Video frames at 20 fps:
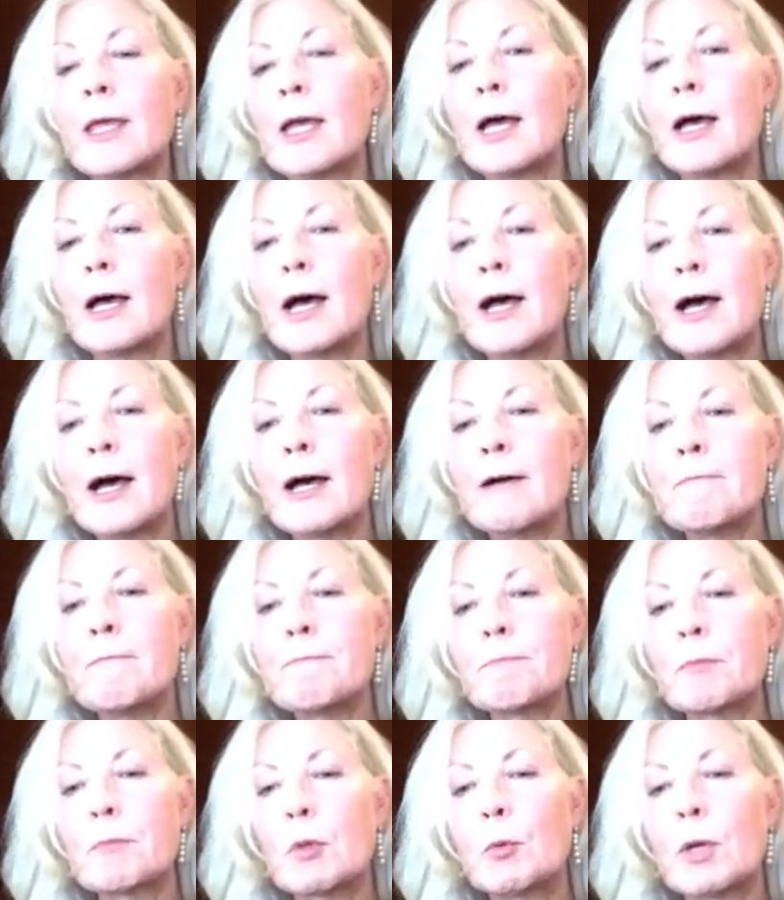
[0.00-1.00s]

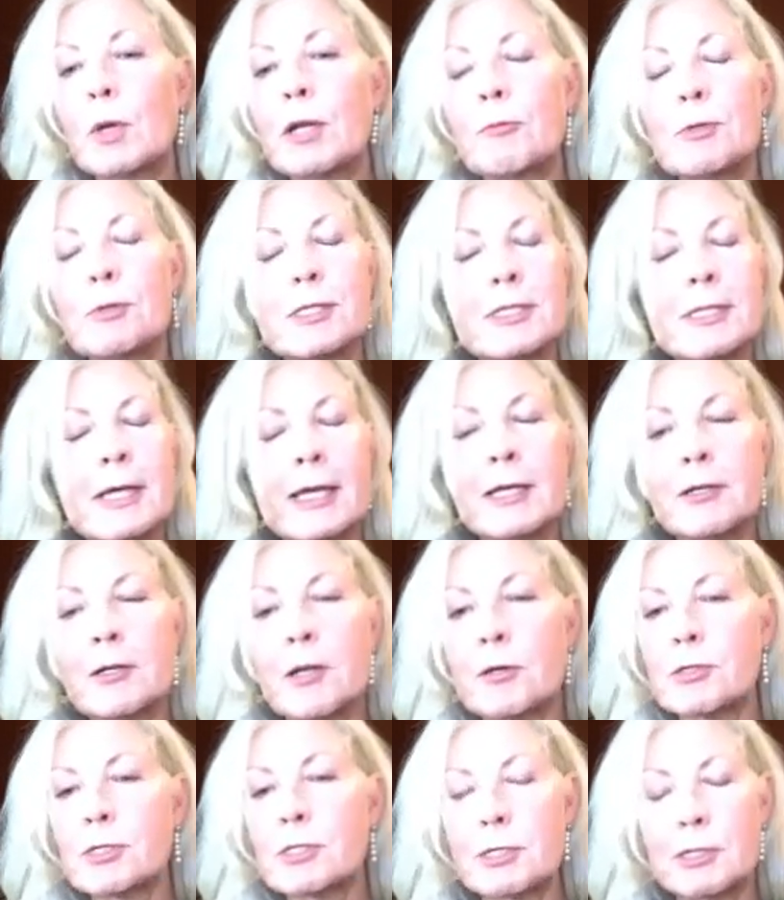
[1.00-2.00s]
when I was
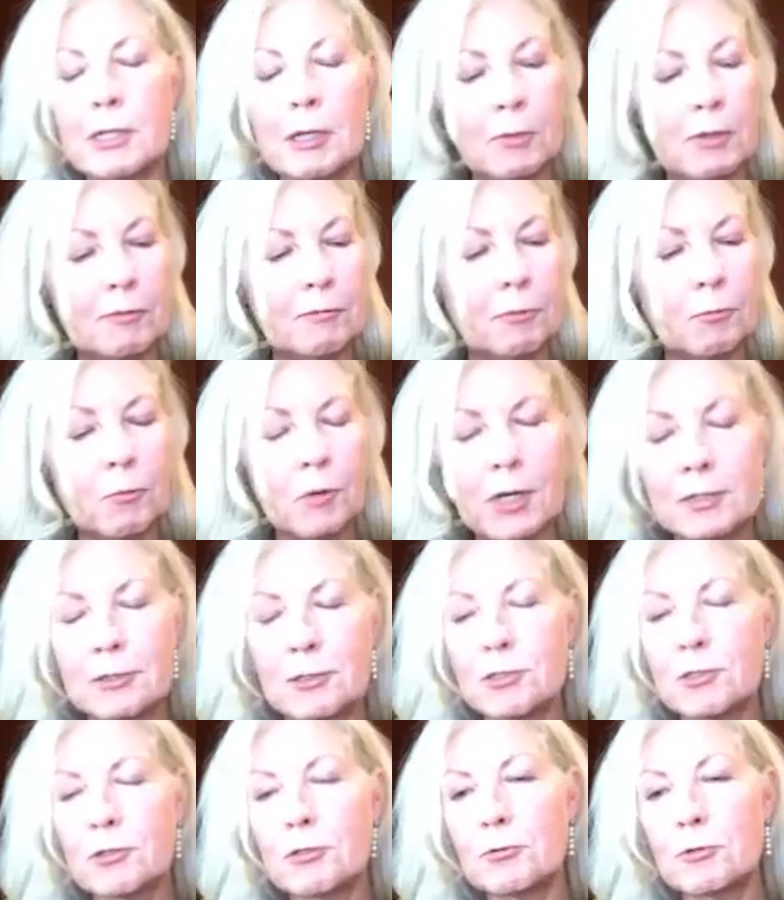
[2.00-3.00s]
diagnosed, I went from 1
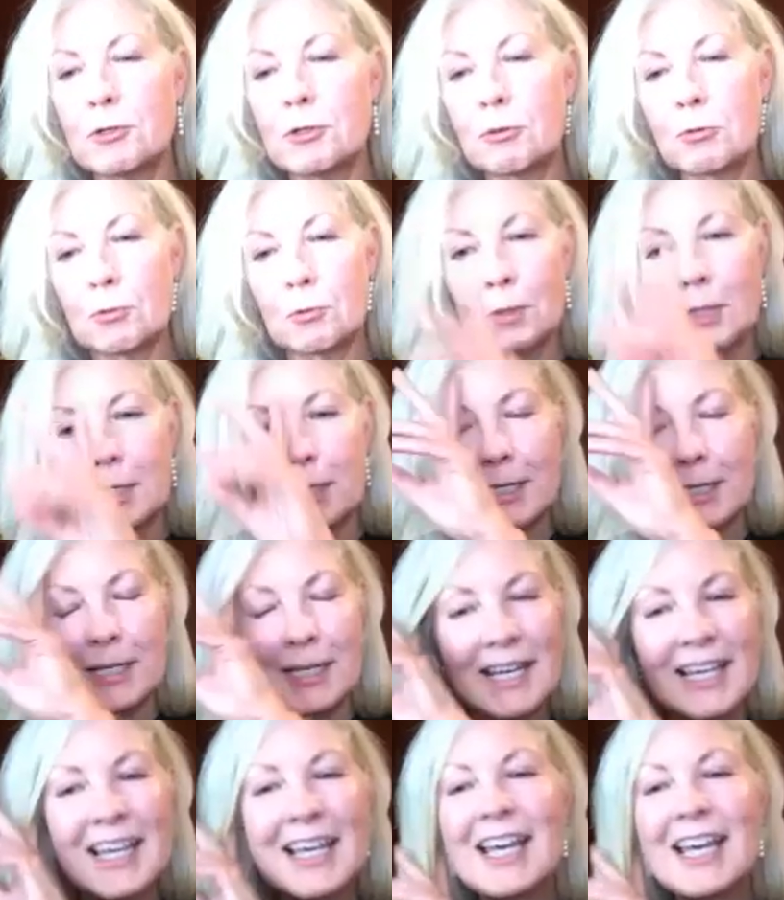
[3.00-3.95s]
to 2 to 3,